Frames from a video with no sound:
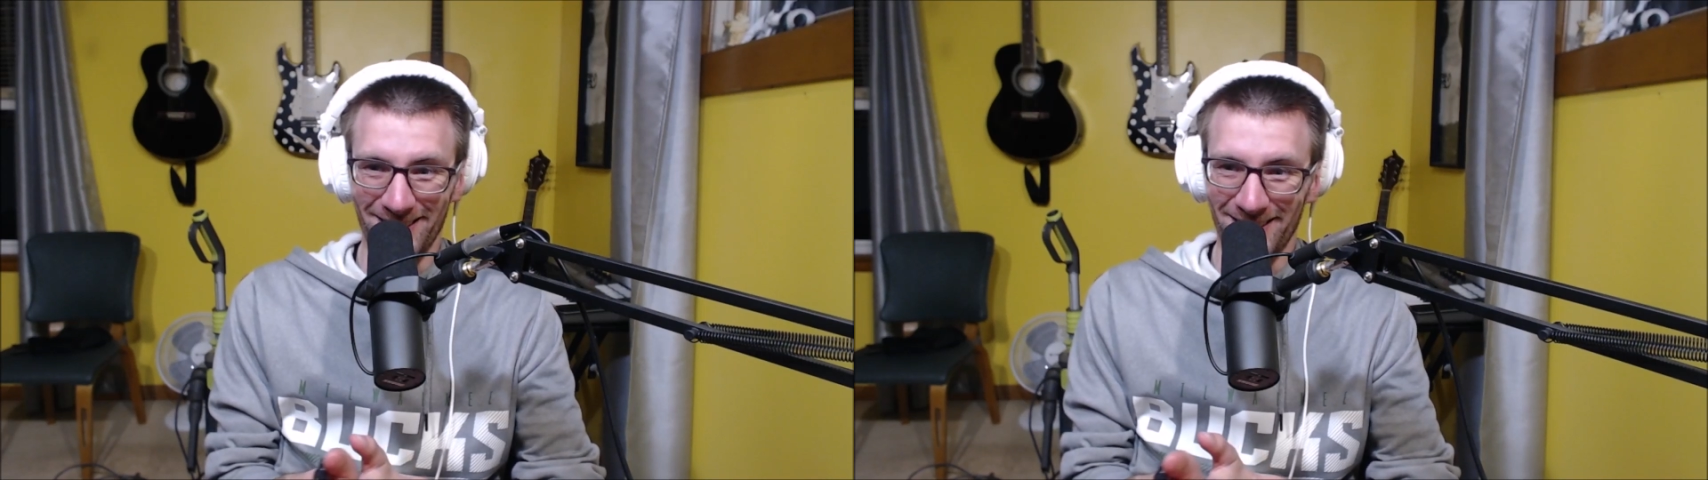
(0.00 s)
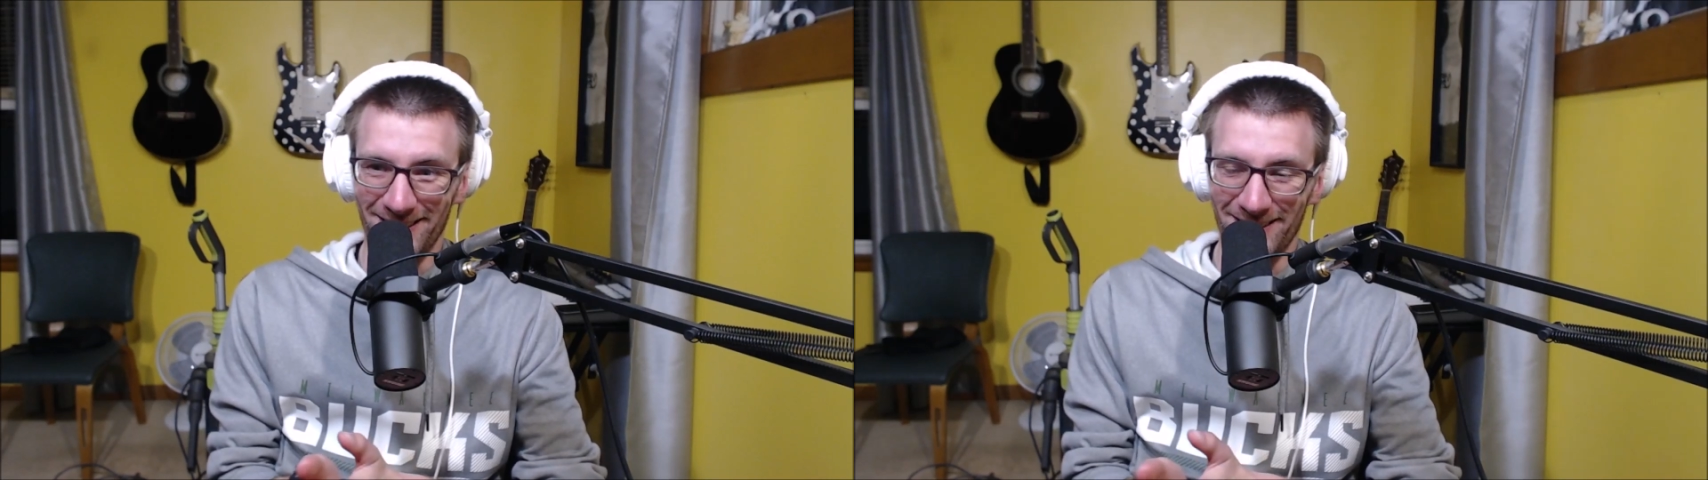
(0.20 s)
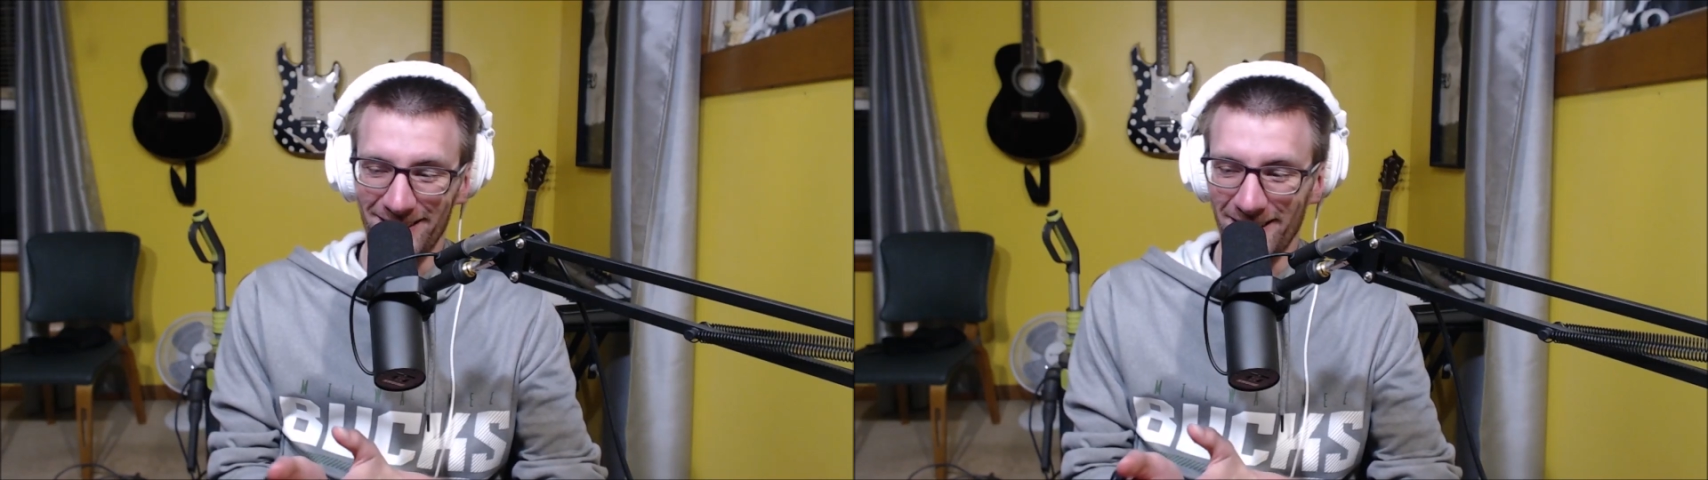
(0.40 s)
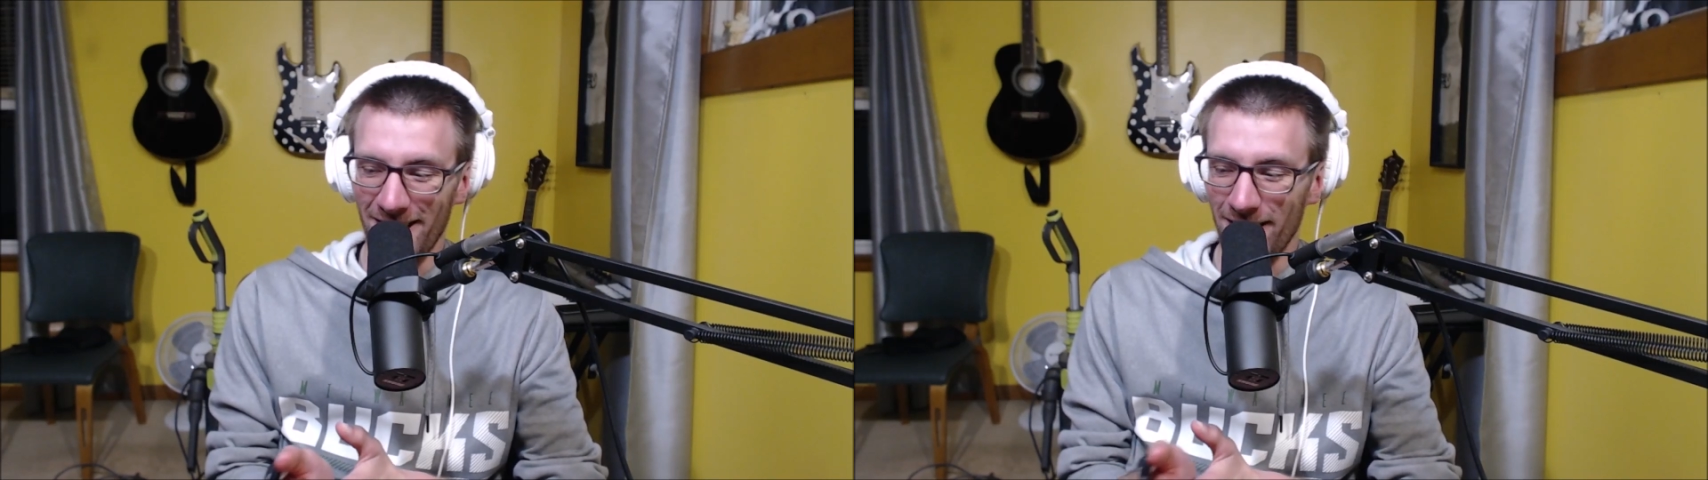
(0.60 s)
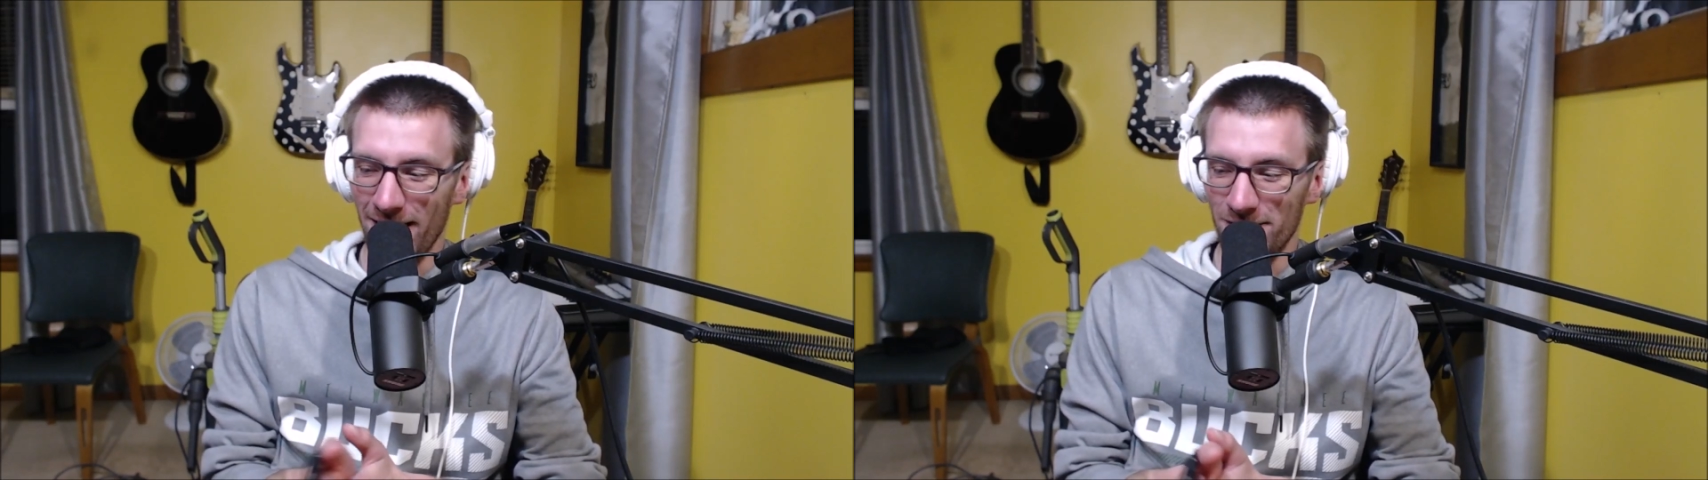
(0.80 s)

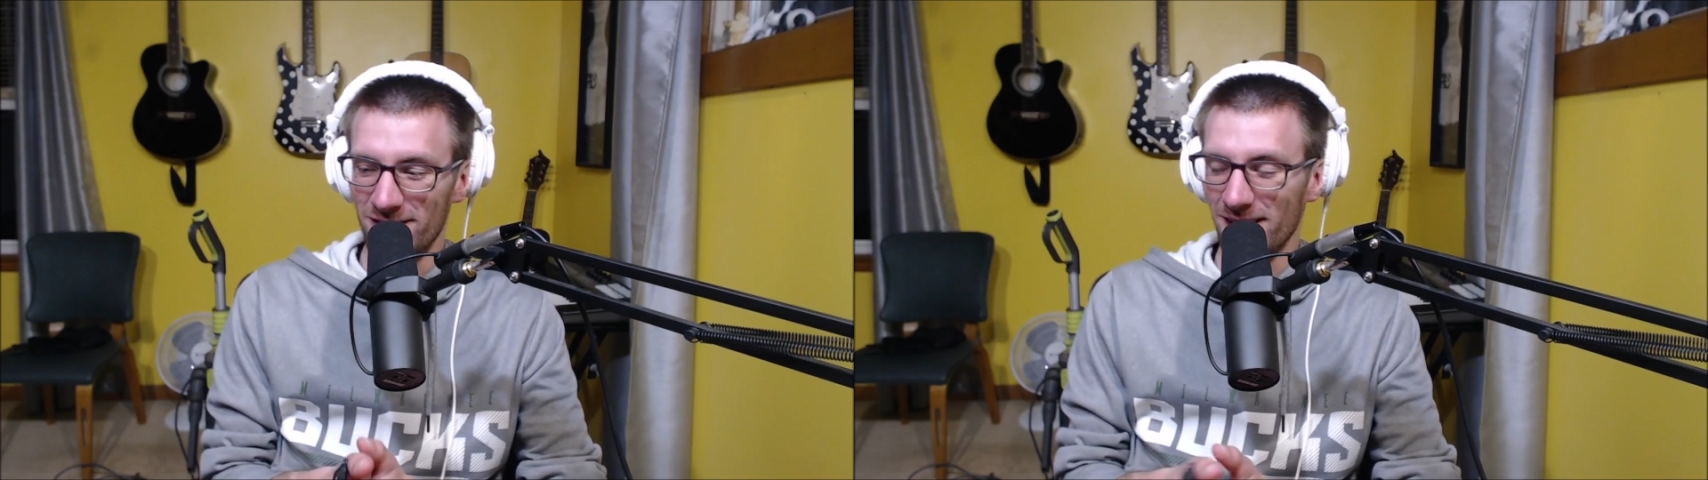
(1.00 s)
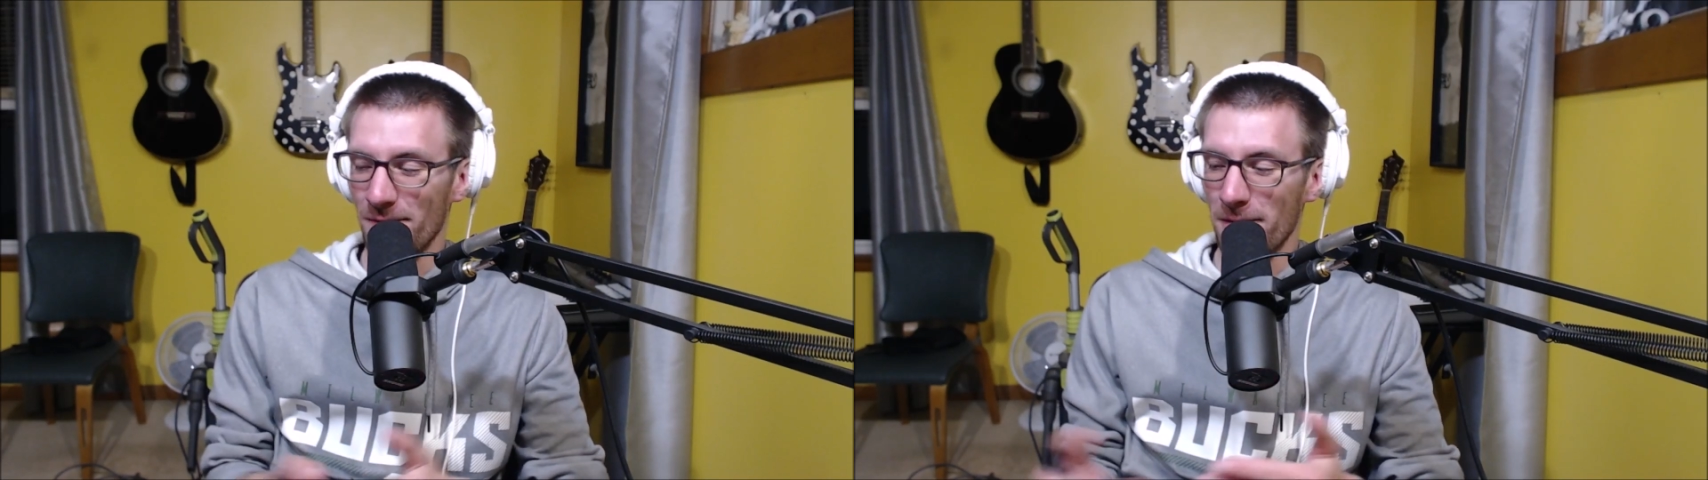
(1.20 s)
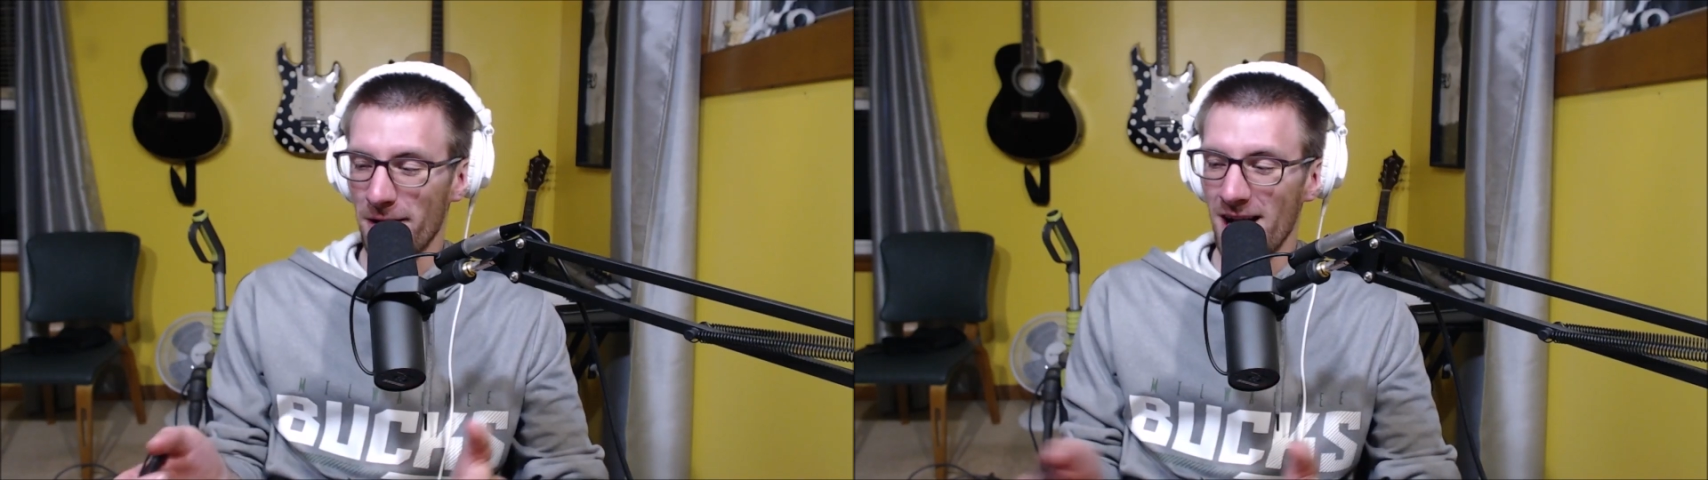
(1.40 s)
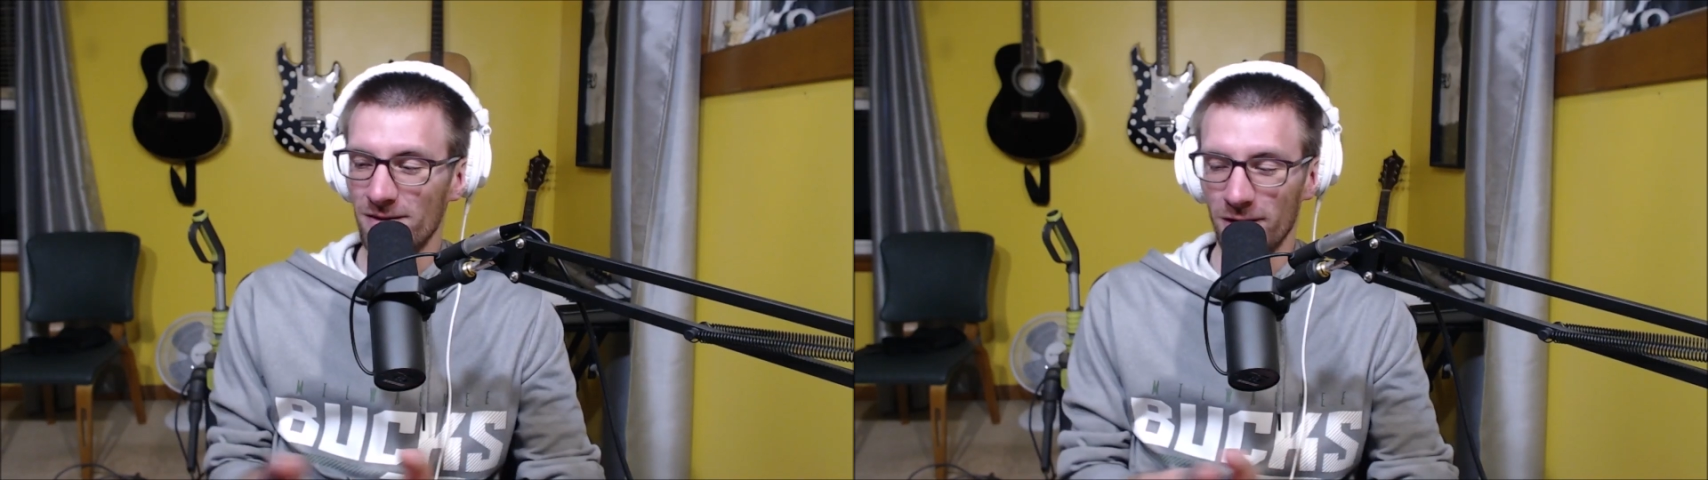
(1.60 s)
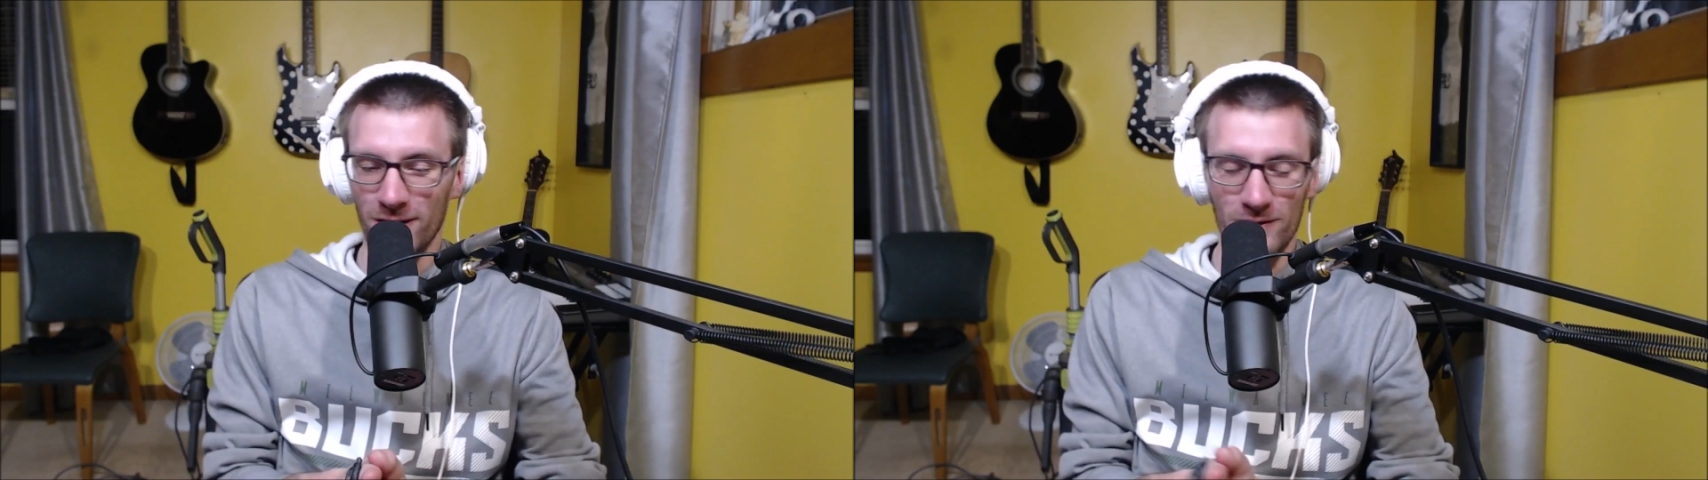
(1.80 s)
I've said in my
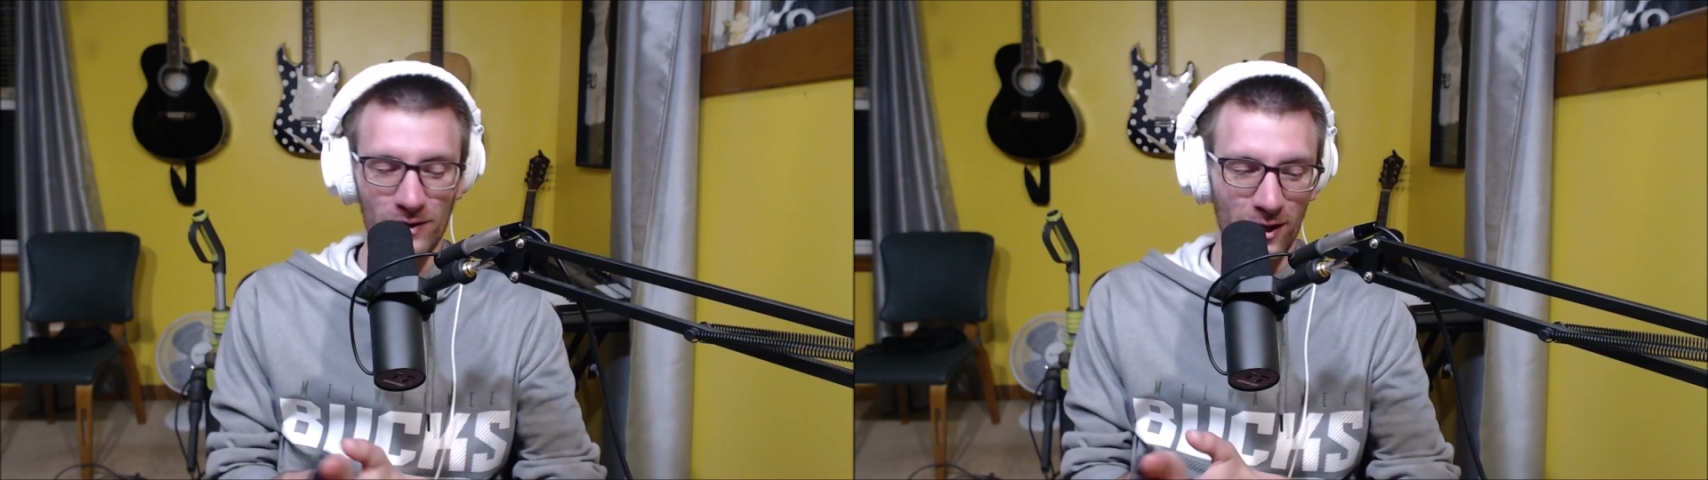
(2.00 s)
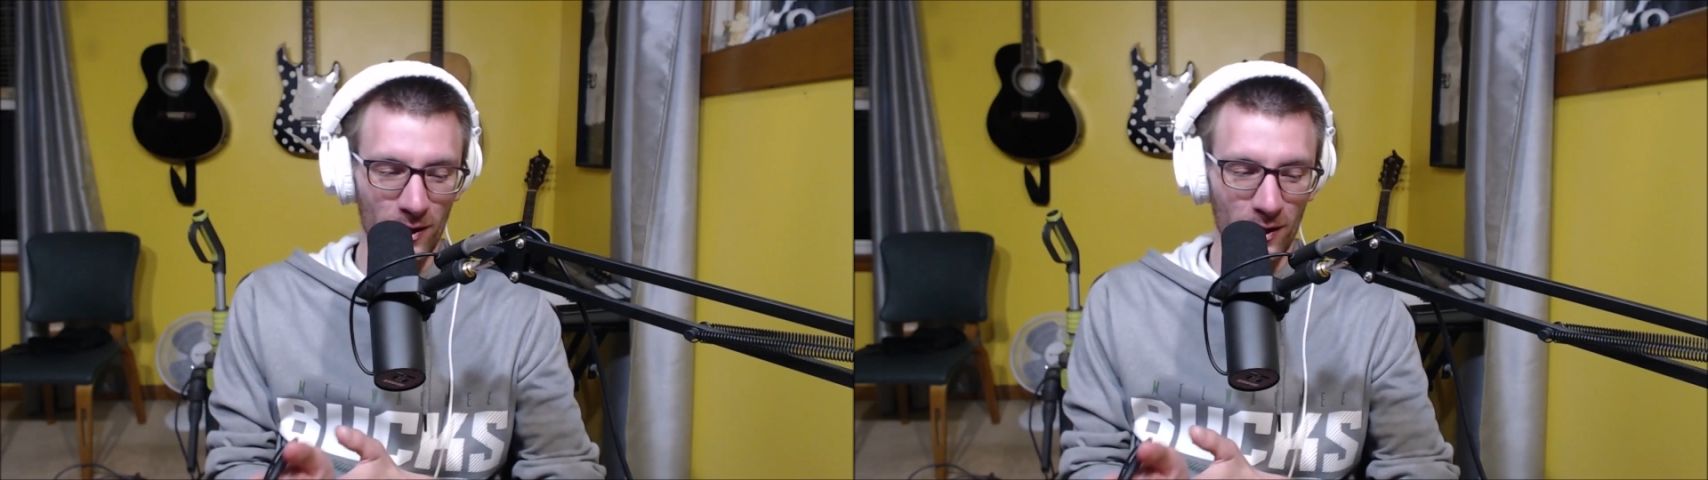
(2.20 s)
past videos,